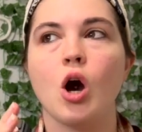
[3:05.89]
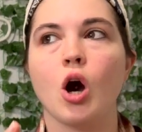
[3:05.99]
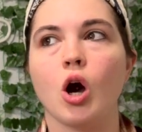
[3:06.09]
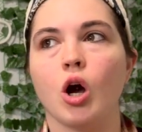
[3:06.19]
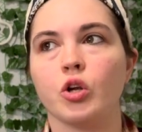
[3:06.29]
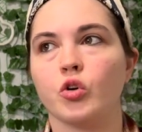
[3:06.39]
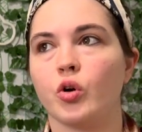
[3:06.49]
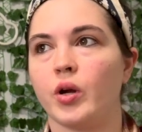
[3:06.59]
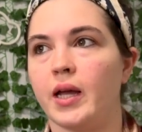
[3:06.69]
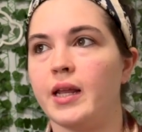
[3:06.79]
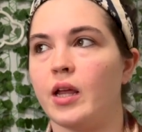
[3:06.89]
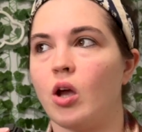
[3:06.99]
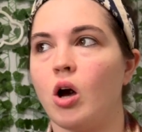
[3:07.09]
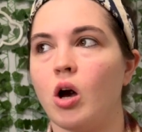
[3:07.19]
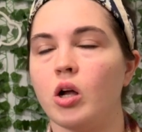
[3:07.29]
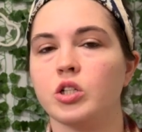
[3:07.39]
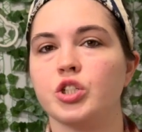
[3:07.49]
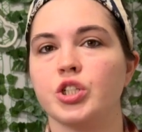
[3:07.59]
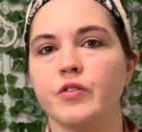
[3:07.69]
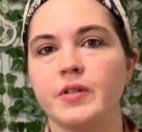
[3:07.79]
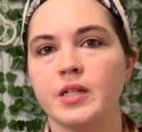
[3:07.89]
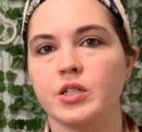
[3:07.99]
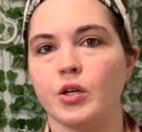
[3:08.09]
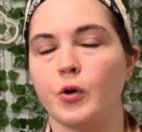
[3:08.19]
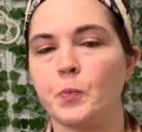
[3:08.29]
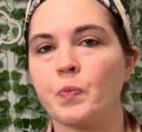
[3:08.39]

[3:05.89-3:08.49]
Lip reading: on creating, on shifting to?